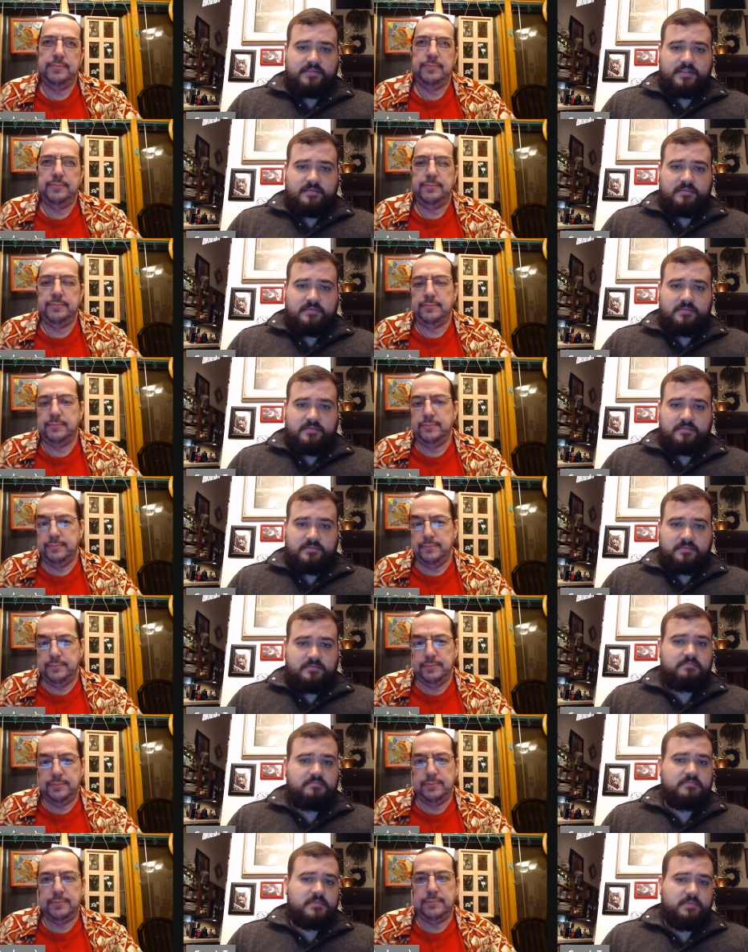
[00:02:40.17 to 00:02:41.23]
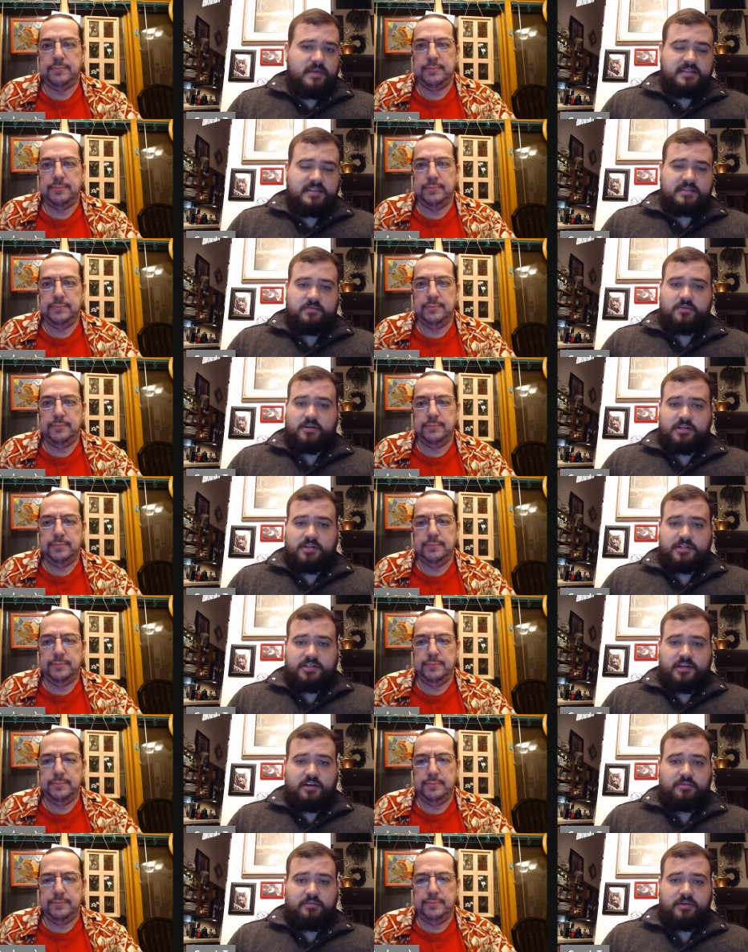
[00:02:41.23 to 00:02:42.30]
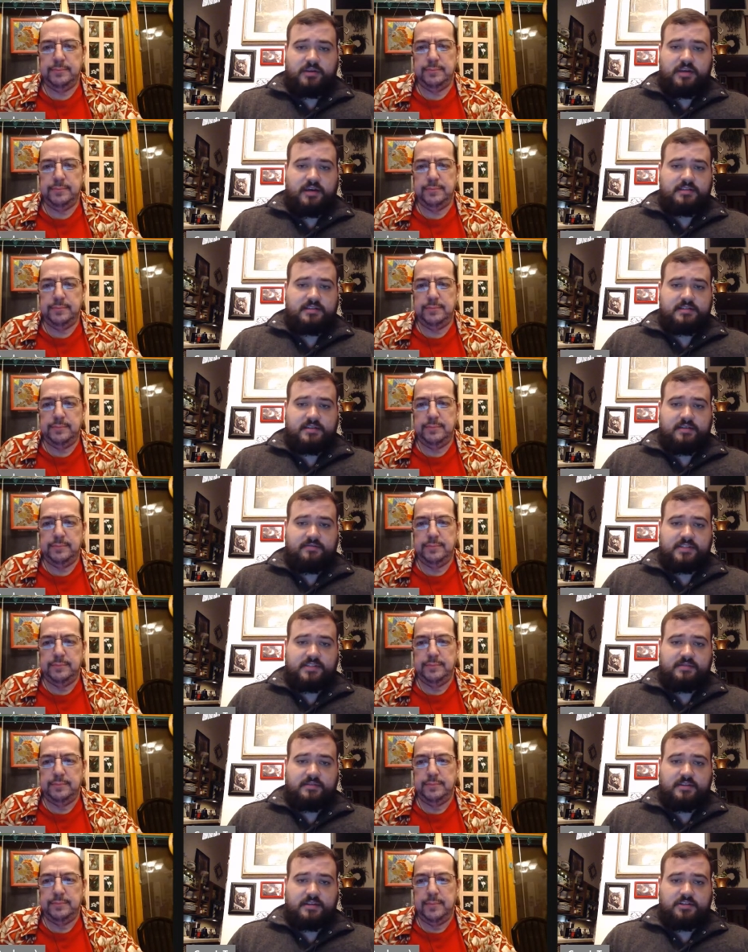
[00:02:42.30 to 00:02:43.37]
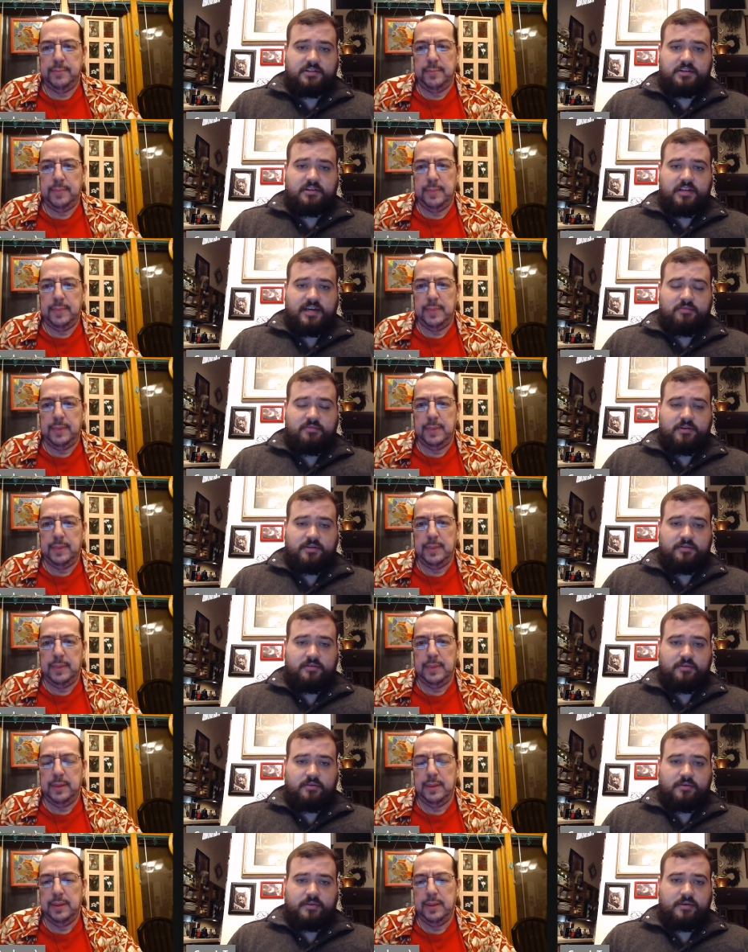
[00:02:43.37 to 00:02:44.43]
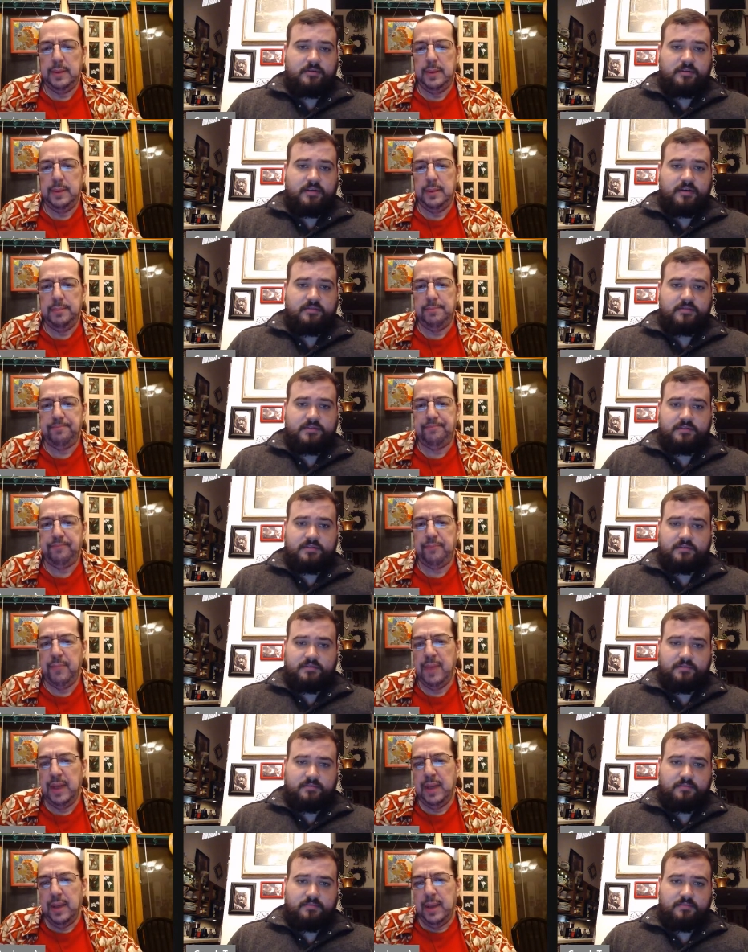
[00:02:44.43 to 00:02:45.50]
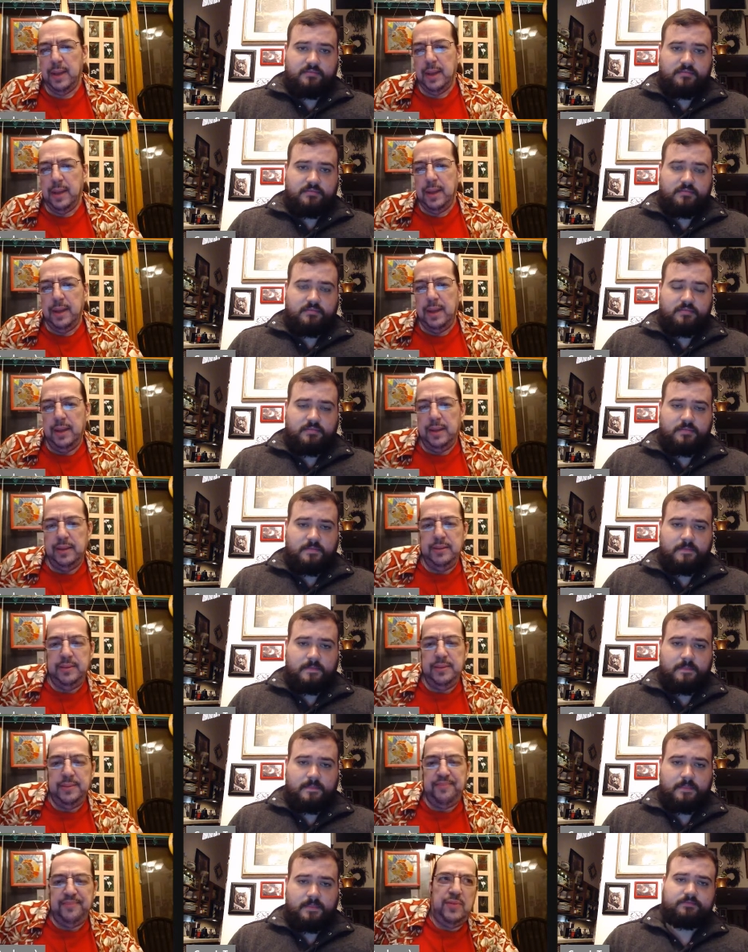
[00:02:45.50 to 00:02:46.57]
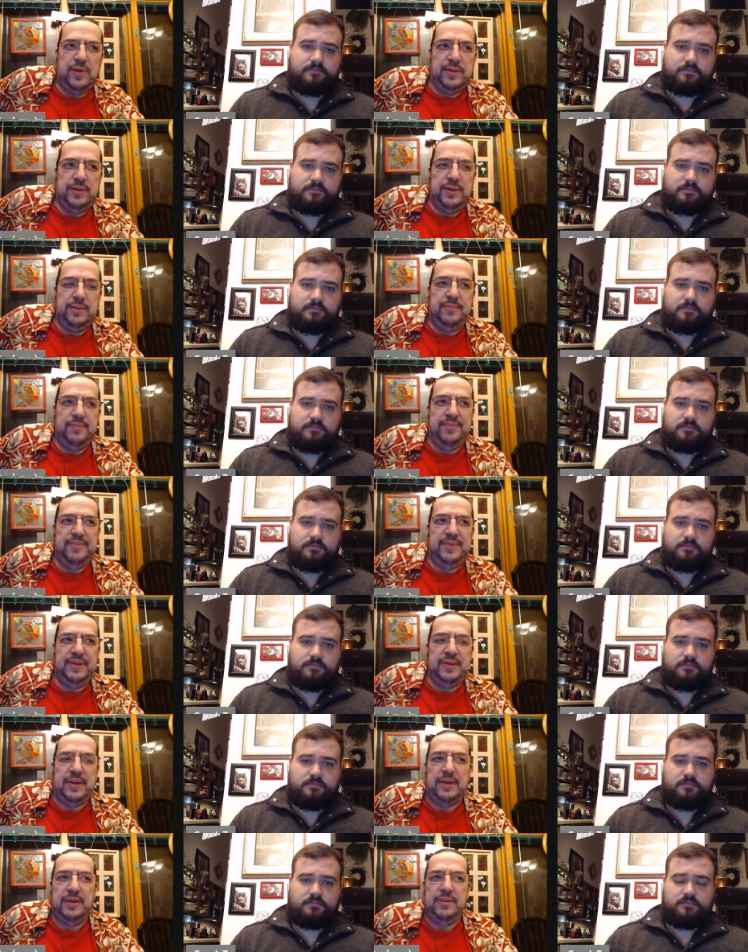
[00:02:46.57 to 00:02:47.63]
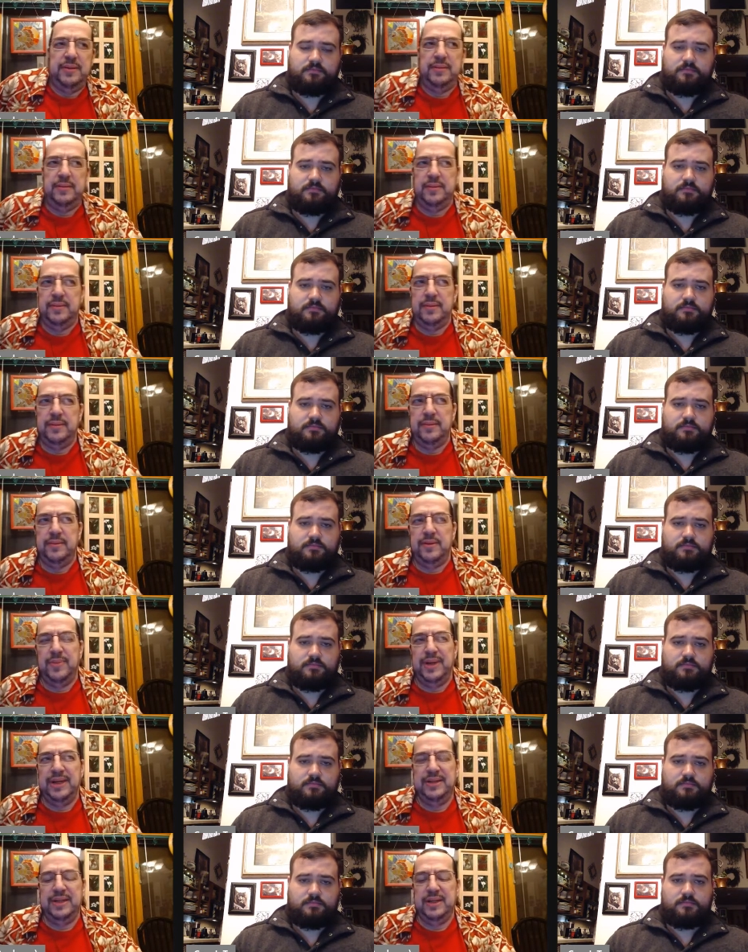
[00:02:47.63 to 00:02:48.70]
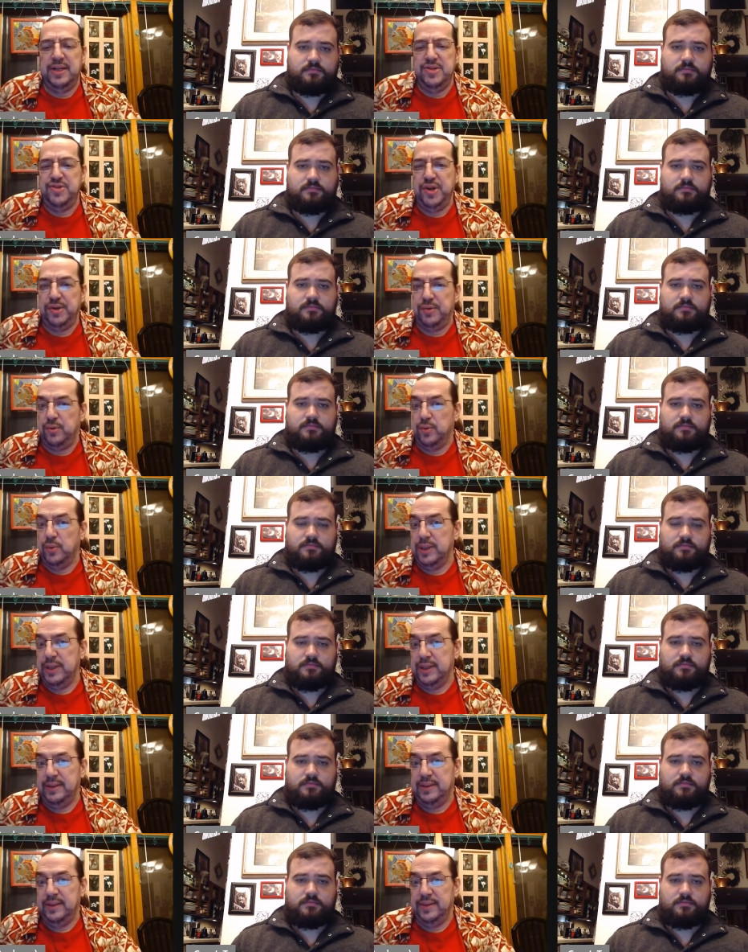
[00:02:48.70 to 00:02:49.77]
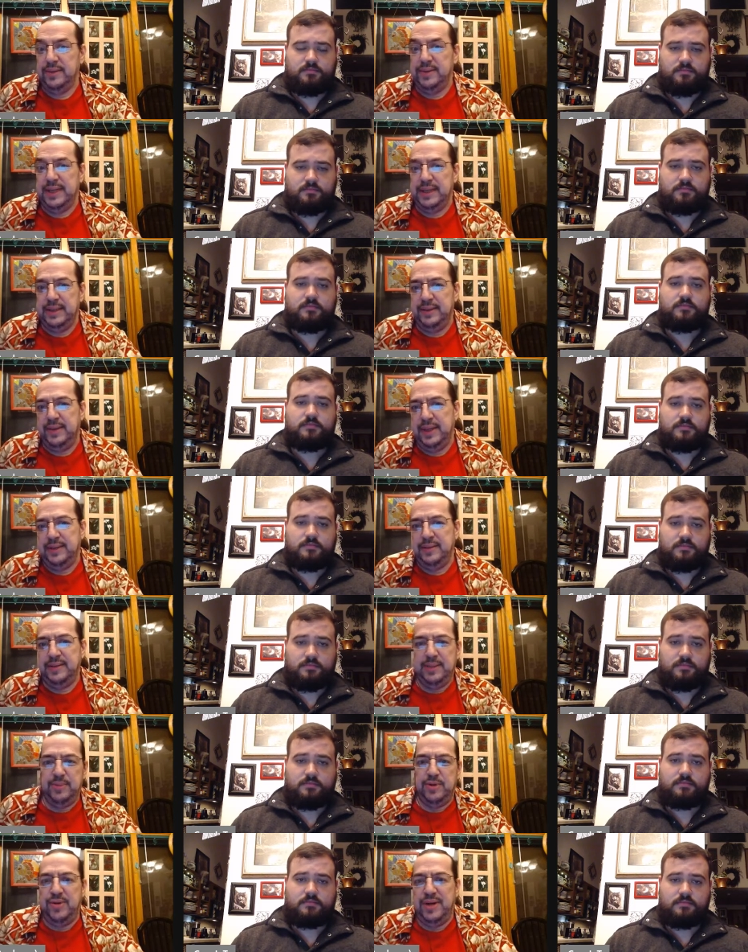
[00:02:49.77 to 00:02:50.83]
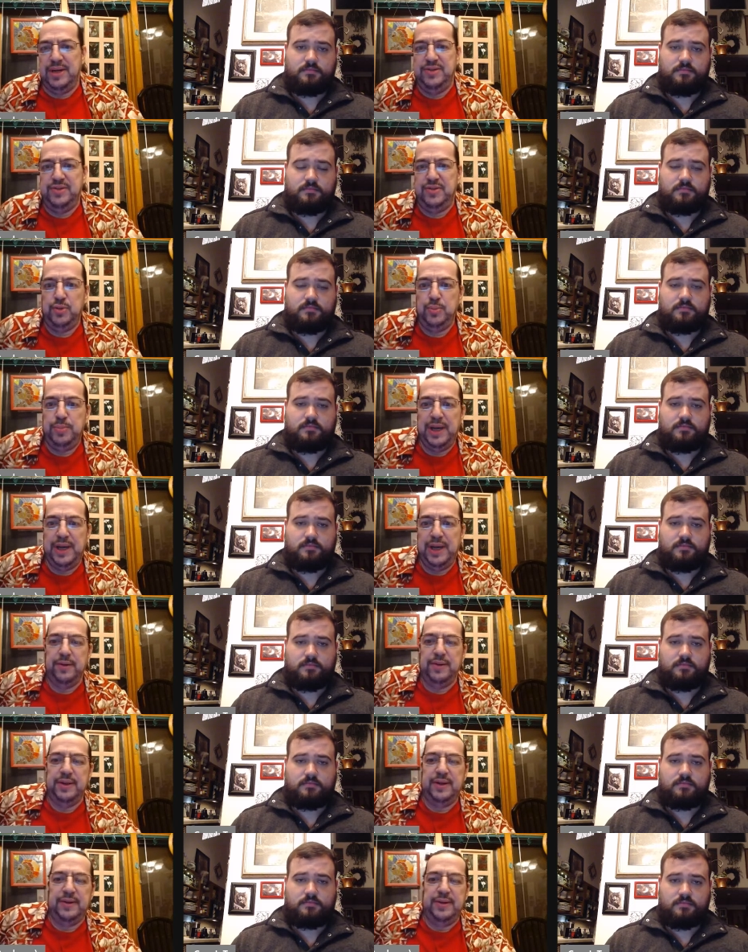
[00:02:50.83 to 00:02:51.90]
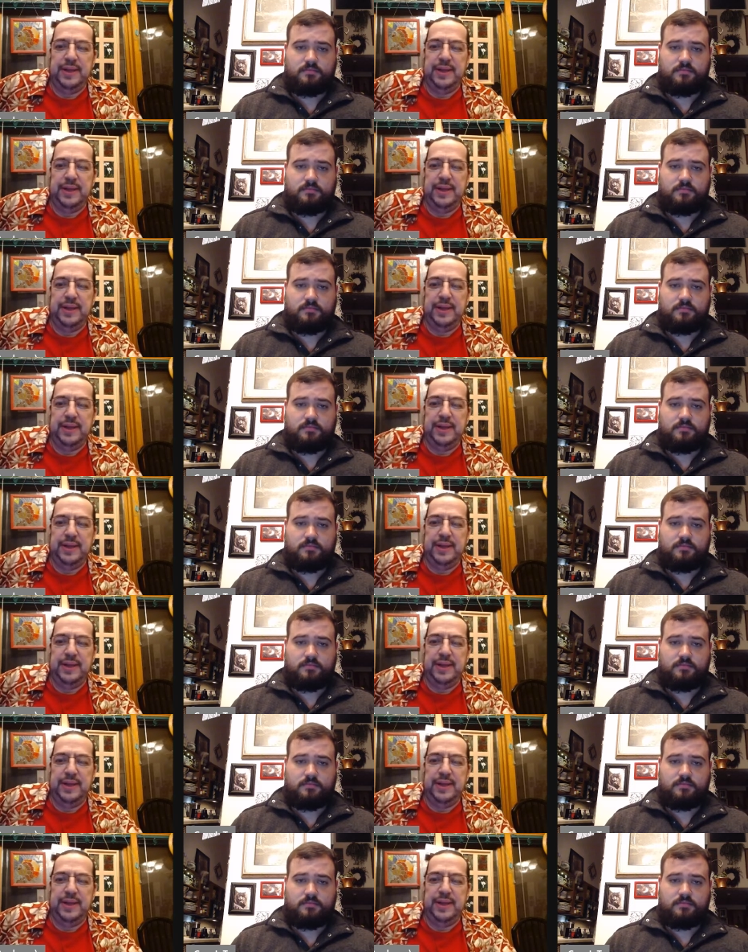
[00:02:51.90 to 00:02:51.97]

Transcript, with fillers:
Speaker 1: some demands that we're going to share, but yeah, it's definitely something that should collaborate through without the left.
Speaker 2: And one of the kind of demanding in a general way, you know, that, that Democrats do better, you know,